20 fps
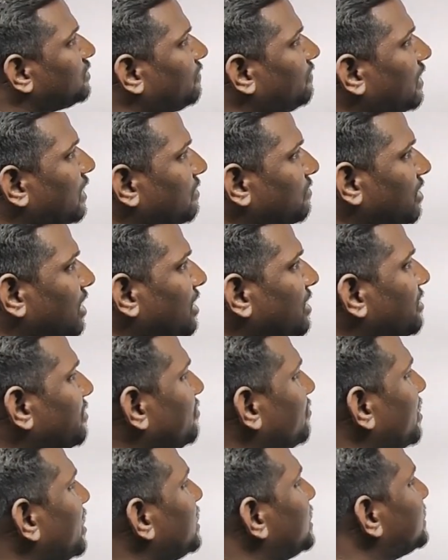is the formula?
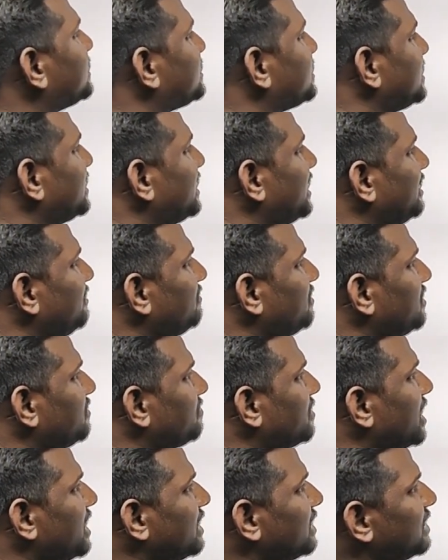Minus
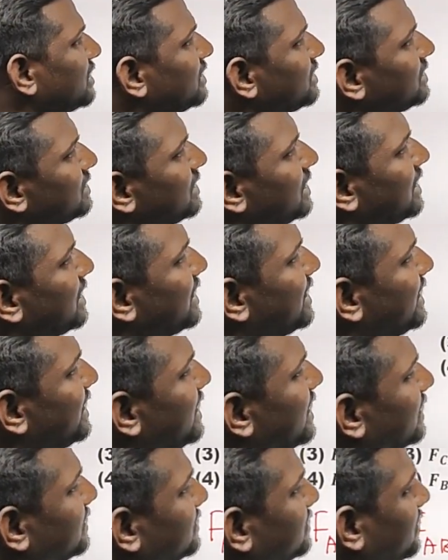dV by
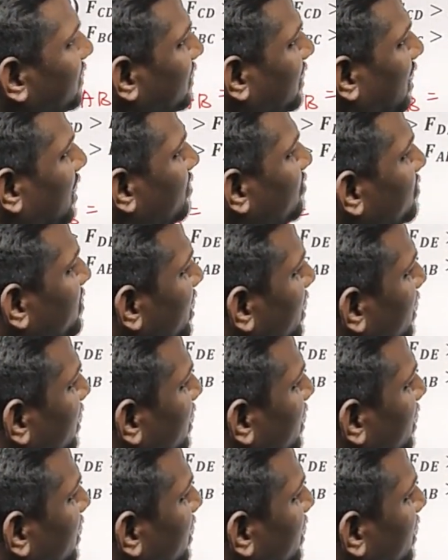dx. I am